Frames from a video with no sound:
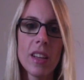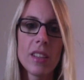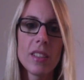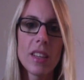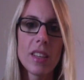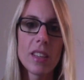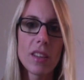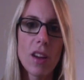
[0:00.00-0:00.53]

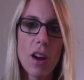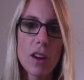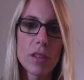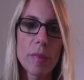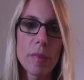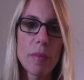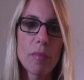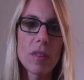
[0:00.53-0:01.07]
didn't talk to
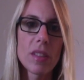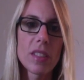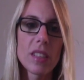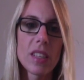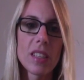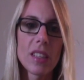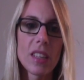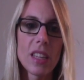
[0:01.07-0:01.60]
people and
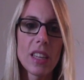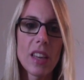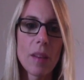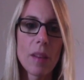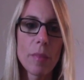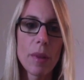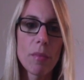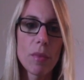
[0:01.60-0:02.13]
didn't lean
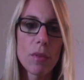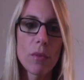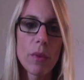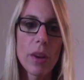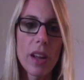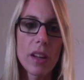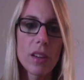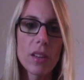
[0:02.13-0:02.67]
on people
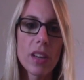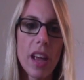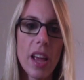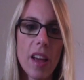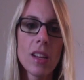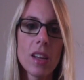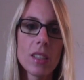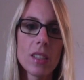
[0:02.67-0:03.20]
when I could
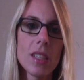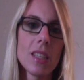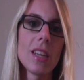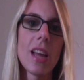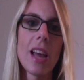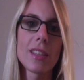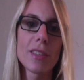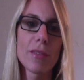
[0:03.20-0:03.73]
have, didn't
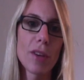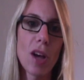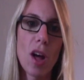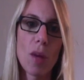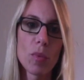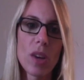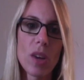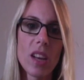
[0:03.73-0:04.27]
ask for
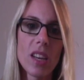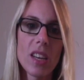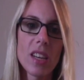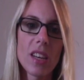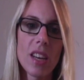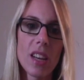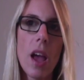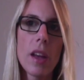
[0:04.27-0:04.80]
help when I needed it.